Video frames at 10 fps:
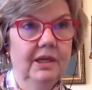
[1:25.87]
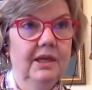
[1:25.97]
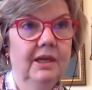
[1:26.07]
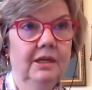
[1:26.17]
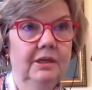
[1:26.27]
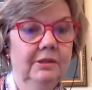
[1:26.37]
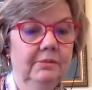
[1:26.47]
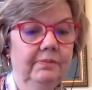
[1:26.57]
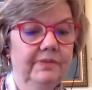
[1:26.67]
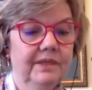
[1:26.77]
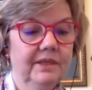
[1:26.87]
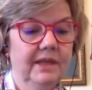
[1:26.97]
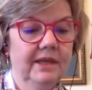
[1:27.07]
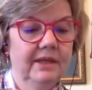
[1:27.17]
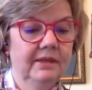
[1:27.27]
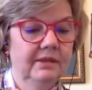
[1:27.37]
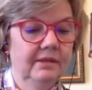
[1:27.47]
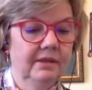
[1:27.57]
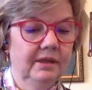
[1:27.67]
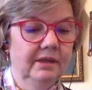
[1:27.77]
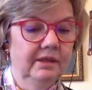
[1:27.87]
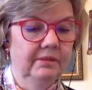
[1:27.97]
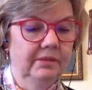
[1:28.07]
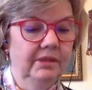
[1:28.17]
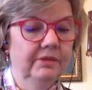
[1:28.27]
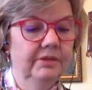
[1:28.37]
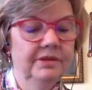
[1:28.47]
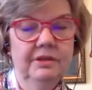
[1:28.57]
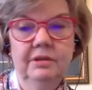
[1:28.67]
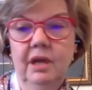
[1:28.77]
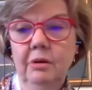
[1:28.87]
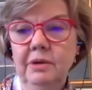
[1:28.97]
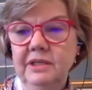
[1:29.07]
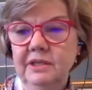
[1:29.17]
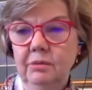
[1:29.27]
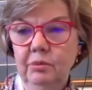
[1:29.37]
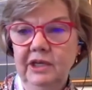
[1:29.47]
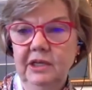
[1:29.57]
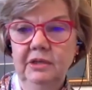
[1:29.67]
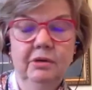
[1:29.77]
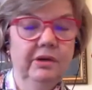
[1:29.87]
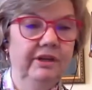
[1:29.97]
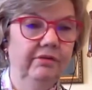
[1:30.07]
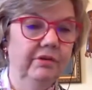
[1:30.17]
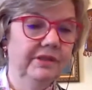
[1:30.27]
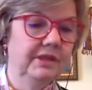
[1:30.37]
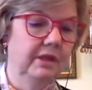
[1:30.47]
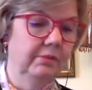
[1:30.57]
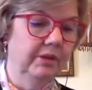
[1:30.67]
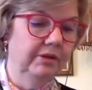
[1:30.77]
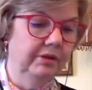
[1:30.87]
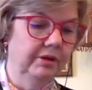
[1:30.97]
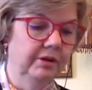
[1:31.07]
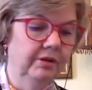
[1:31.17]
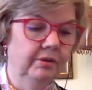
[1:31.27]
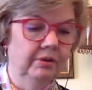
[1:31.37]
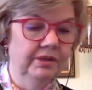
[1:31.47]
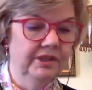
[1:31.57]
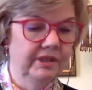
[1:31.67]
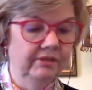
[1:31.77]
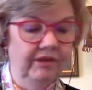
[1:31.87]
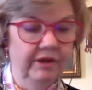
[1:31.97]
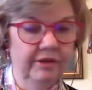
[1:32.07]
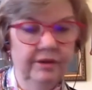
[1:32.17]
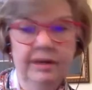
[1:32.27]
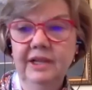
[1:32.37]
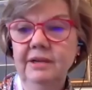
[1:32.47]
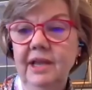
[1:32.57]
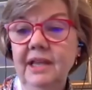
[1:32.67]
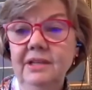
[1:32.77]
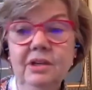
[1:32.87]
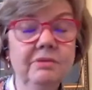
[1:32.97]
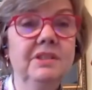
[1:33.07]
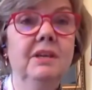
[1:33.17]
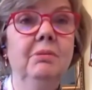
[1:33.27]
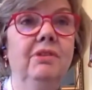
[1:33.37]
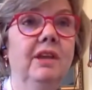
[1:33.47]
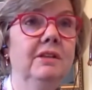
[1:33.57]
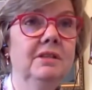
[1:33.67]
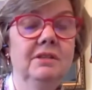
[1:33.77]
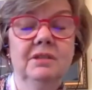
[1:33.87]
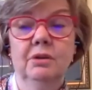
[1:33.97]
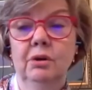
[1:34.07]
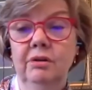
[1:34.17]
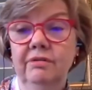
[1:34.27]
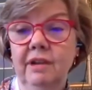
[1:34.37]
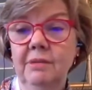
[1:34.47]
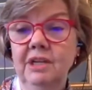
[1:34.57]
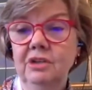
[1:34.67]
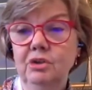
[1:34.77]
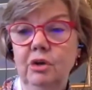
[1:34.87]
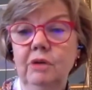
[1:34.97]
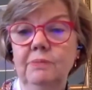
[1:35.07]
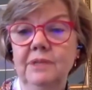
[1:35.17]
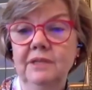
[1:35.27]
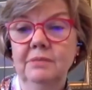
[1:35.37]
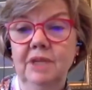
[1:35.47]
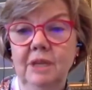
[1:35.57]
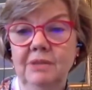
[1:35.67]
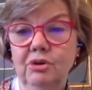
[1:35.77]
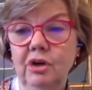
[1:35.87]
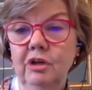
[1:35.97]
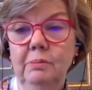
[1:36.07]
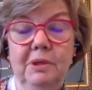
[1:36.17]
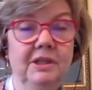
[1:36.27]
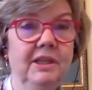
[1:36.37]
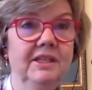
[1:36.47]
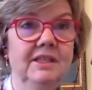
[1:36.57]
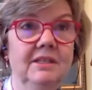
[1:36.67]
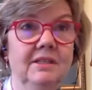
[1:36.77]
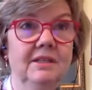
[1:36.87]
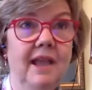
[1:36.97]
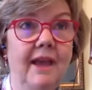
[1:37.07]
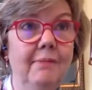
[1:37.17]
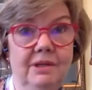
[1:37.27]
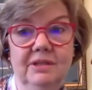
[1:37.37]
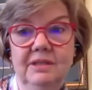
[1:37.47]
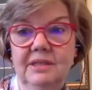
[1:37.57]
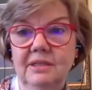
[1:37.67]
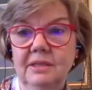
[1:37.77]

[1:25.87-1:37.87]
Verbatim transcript: Um, and uh, you know, there's always the wicked or evil stepmother or stepfather, and and you know some of that is deserved. I mean, a trope doesn't become a trope unless it happens.